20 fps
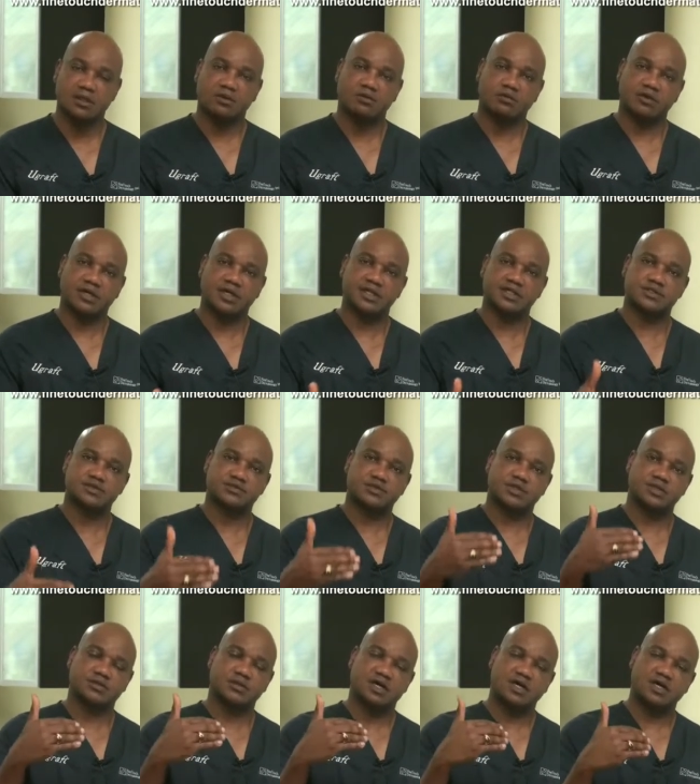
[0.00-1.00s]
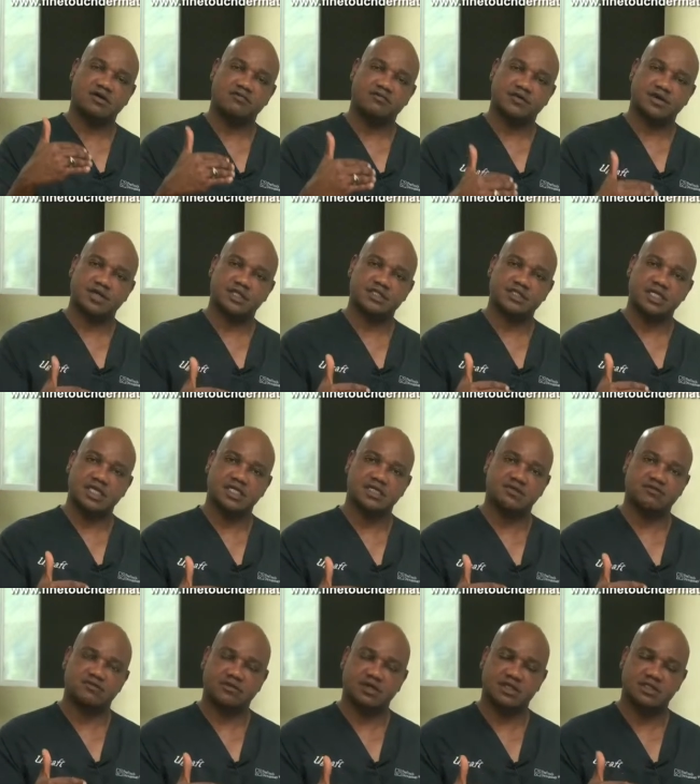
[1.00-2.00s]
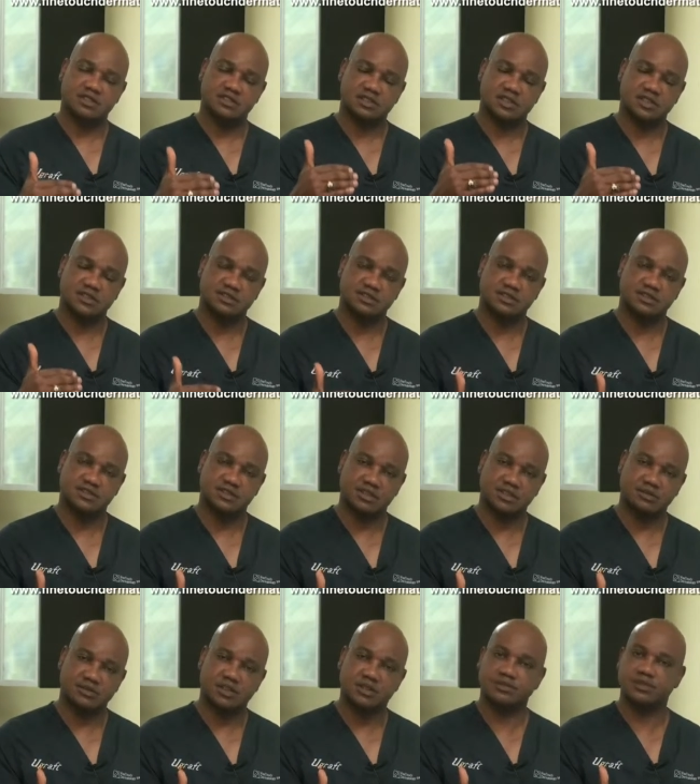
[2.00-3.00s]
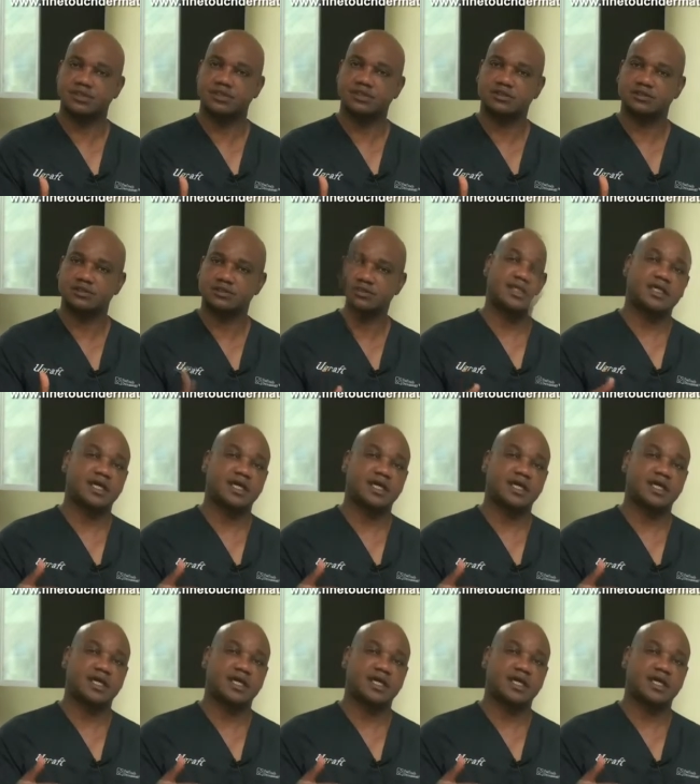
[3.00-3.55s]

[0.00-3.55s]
Whereas when you have very tiny veins, less than three millimeters,